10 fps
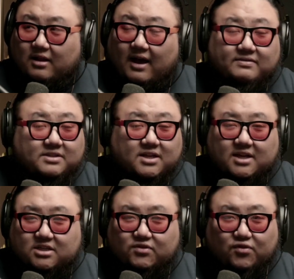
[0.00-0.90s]

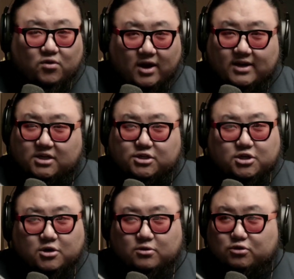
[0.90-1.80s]
stage, variety
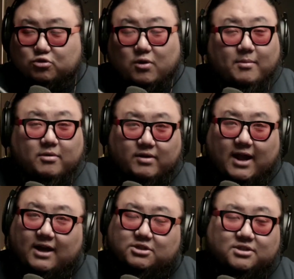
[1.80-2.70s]
show, drama
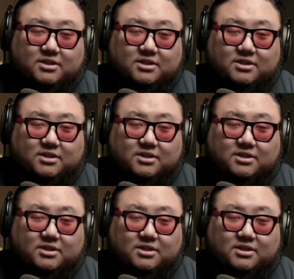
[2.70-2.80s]
reactions,